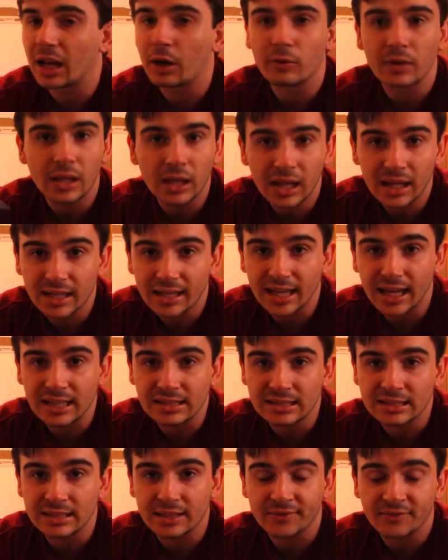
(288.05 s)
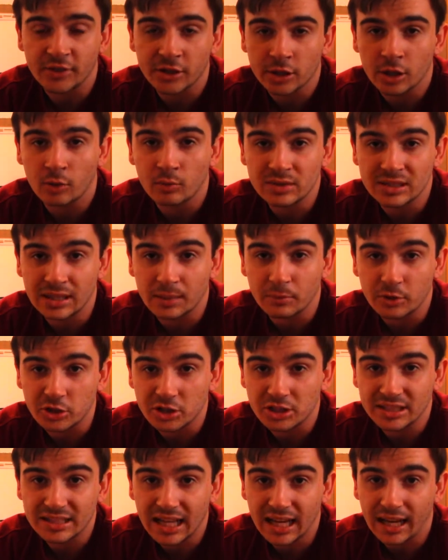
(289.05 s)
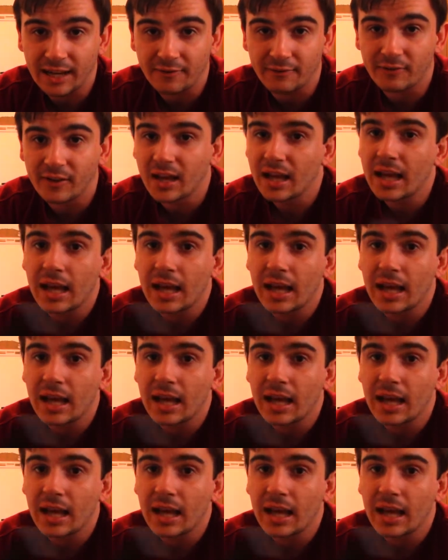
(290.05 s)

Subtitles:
in a lot of cases, if you're going somewhere safe,